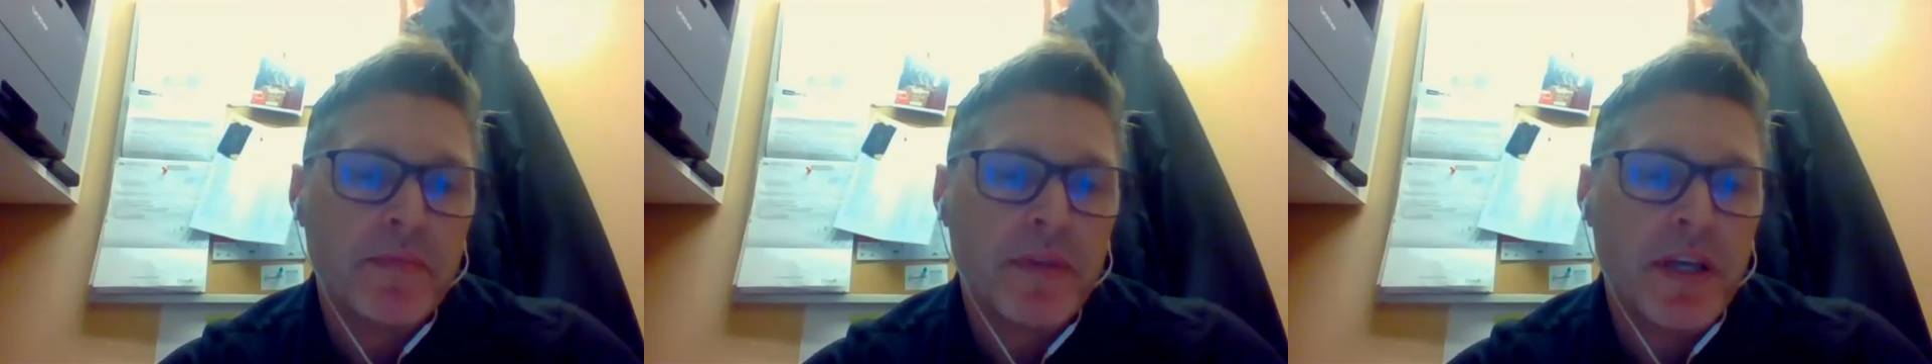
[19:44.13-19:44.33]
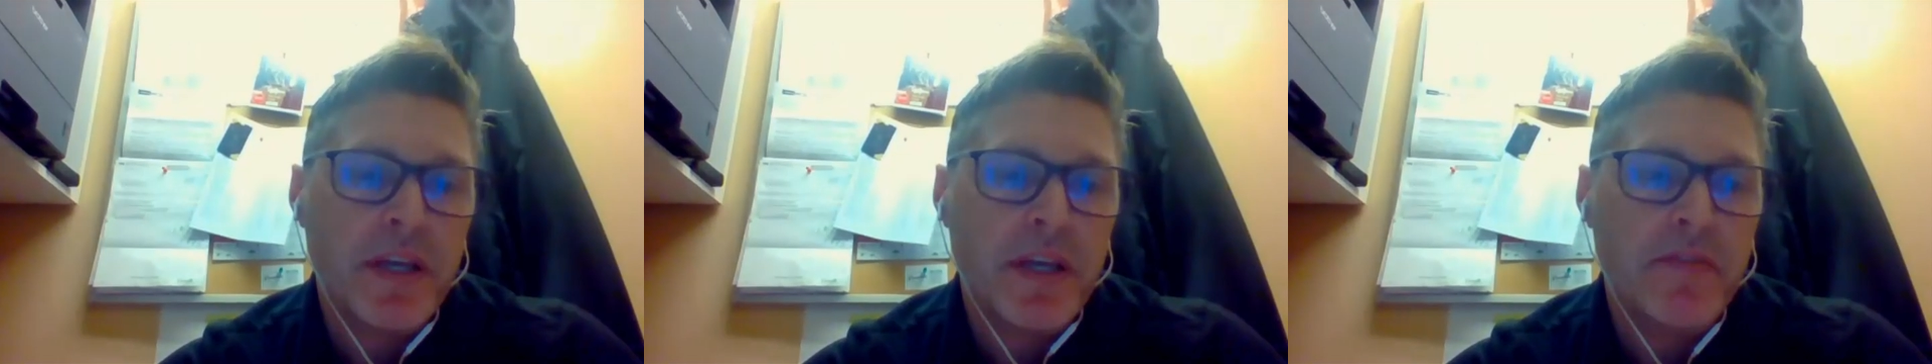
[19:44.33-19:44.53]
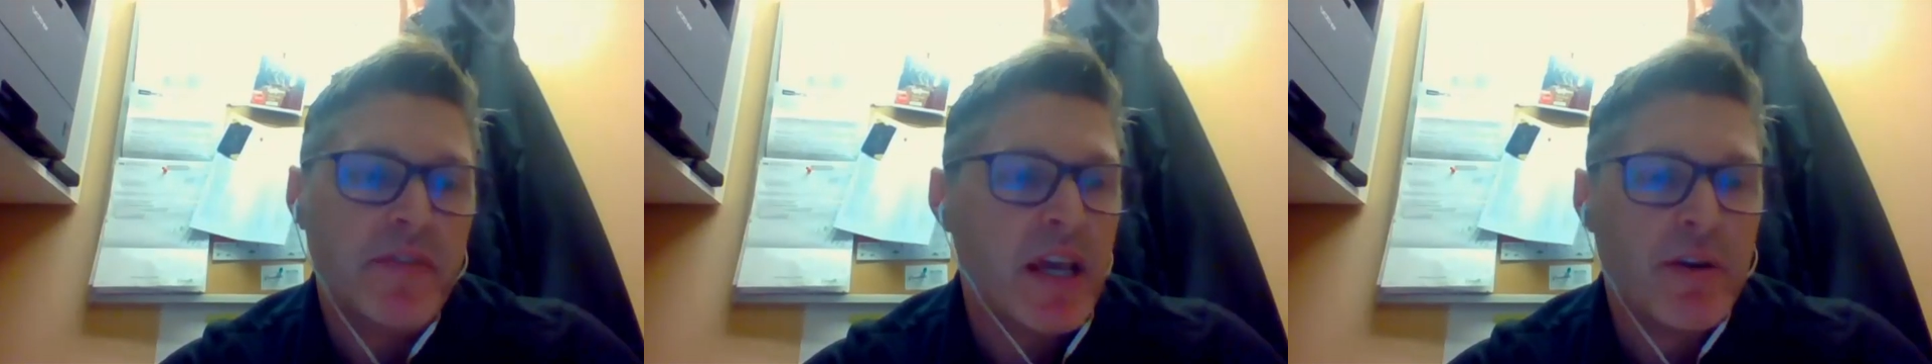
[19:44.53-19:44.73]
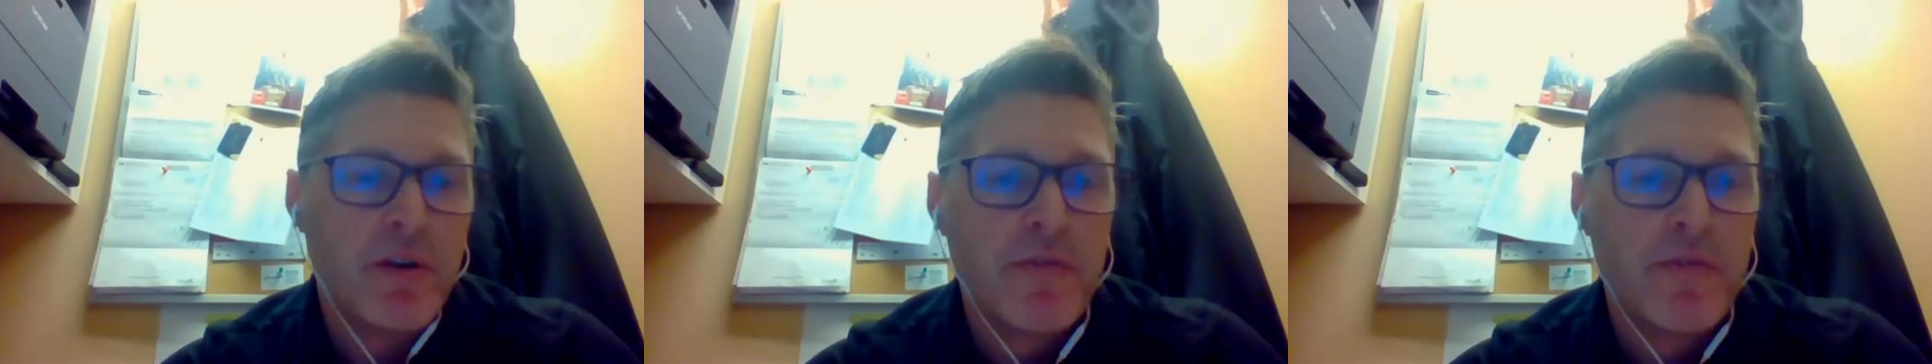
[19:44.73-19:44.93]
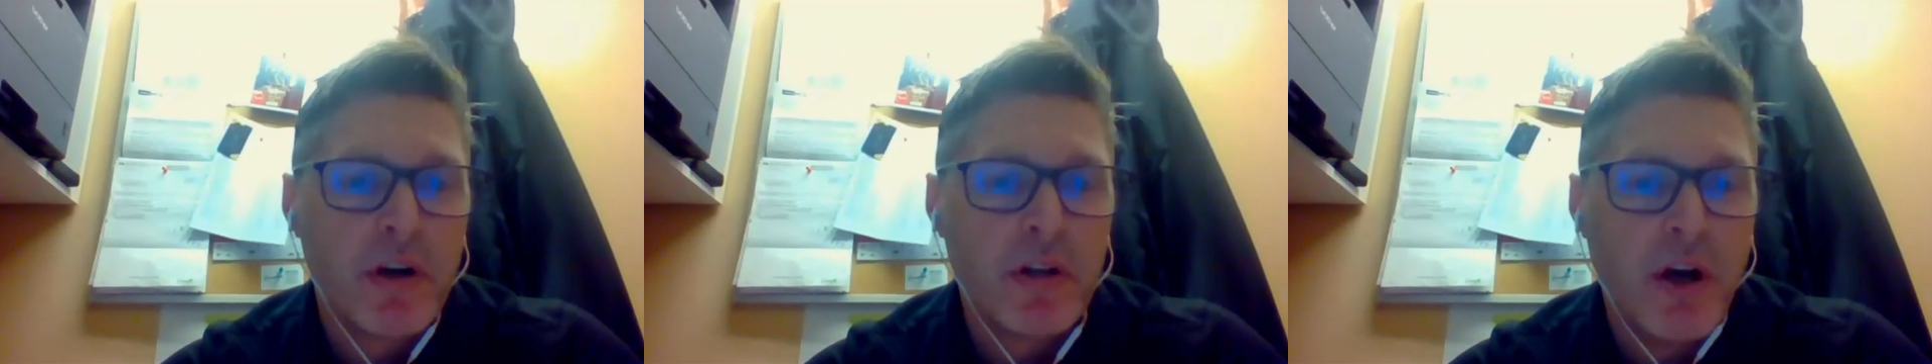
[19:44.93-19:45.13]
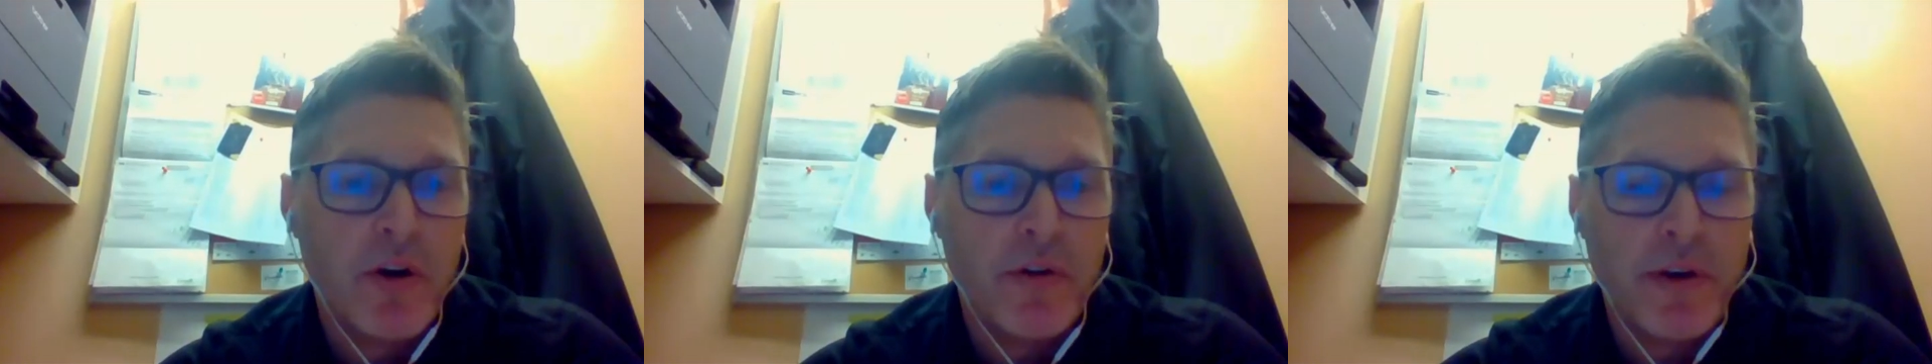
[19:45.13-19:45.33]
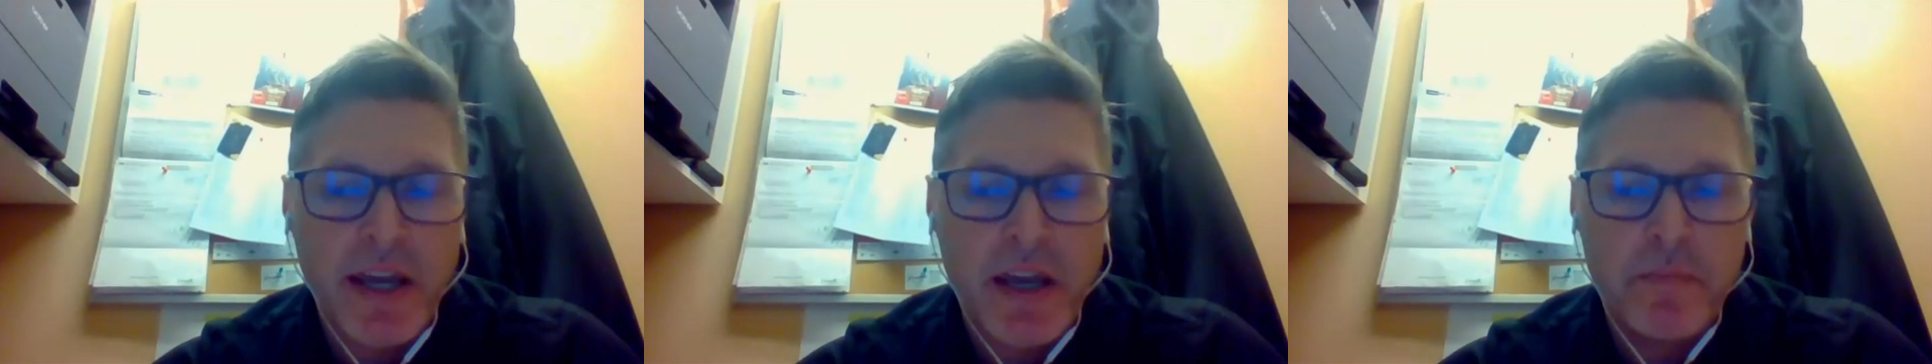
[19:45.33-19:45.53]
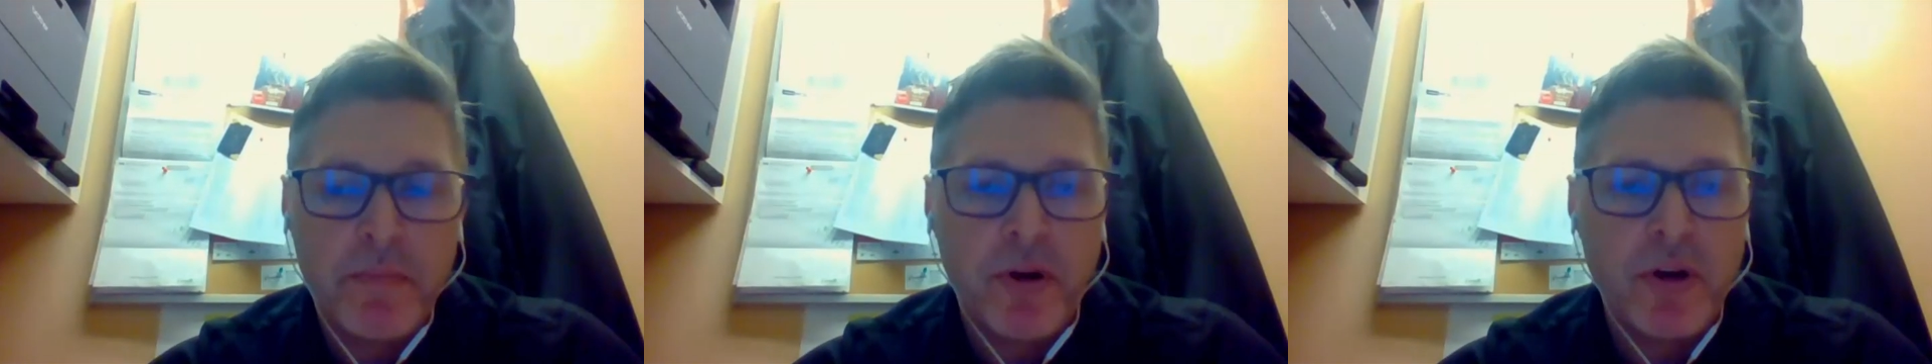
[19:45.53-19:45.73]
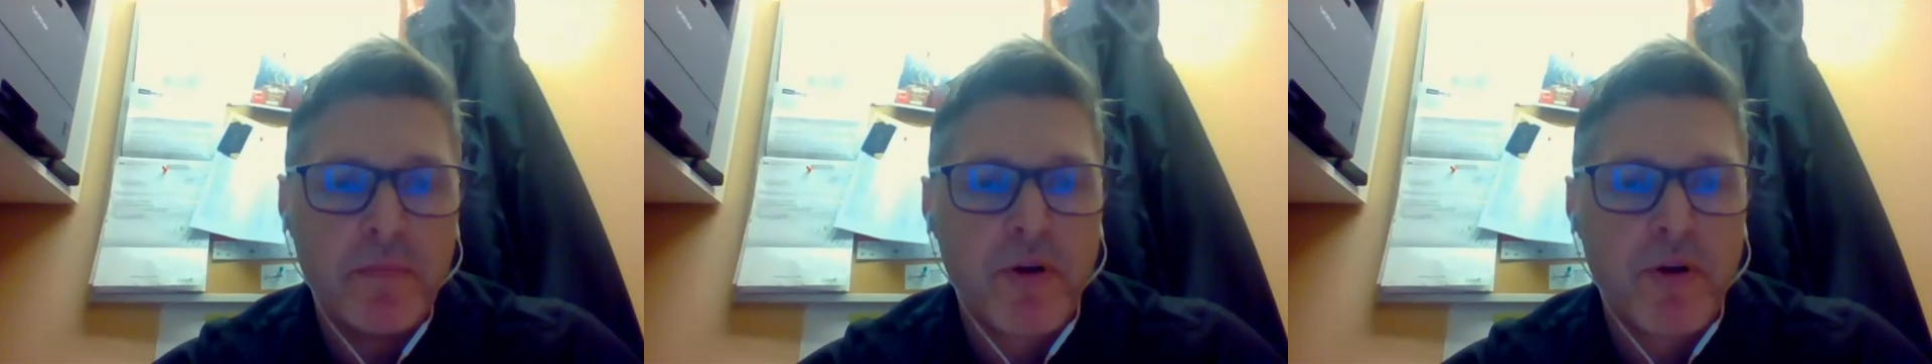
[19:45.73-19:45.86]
In Vancouver alone, I could put a